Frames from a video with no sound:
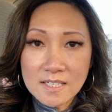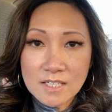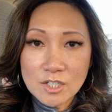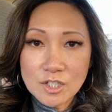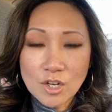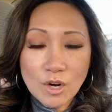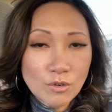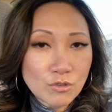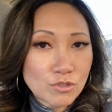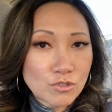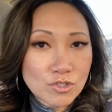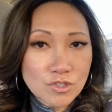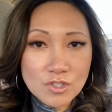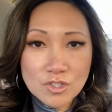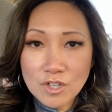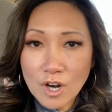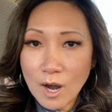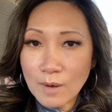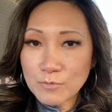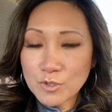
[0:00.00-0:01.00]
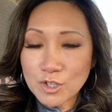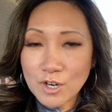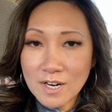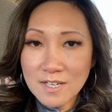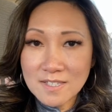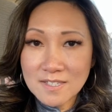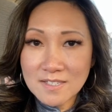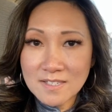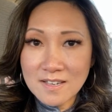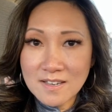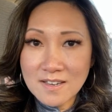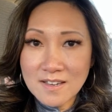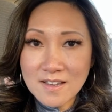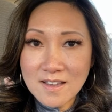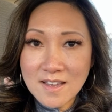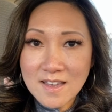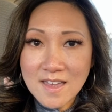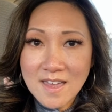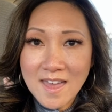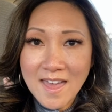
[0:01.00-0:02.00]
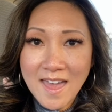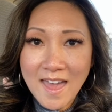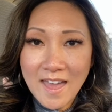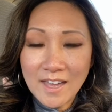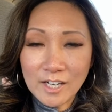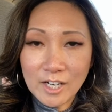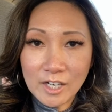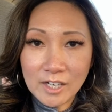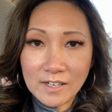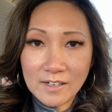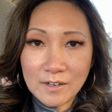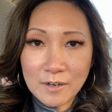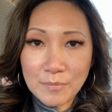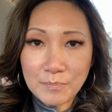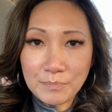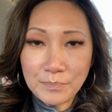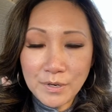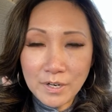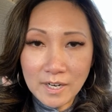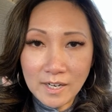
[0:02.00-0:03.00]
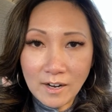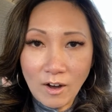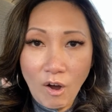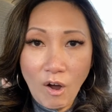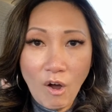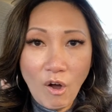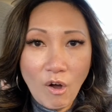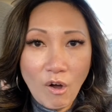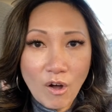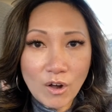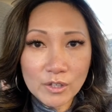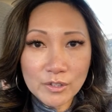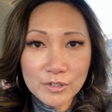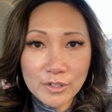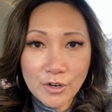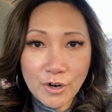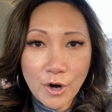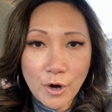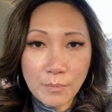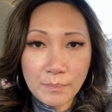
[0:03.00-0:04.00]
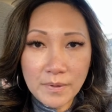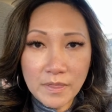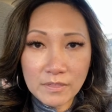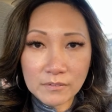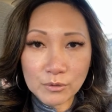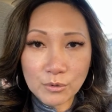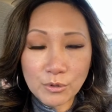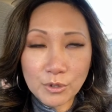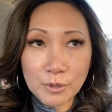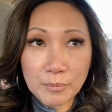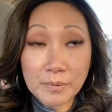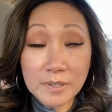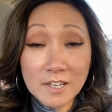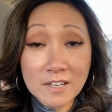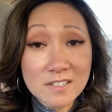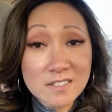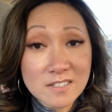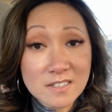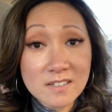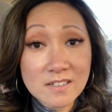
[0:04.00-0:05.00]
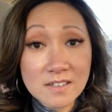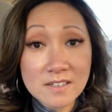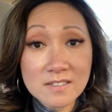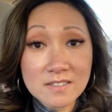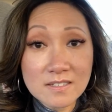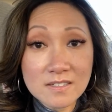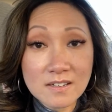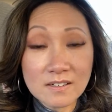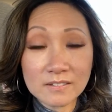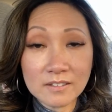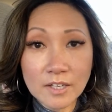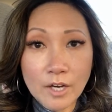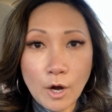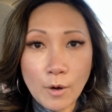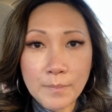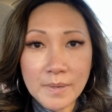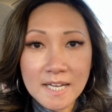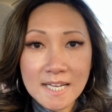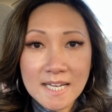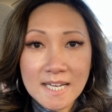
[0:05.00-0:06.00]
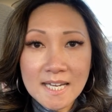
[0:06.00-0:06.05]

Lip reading: Don't stop trusting and putting all your hope in the Lord, because He is the only hope,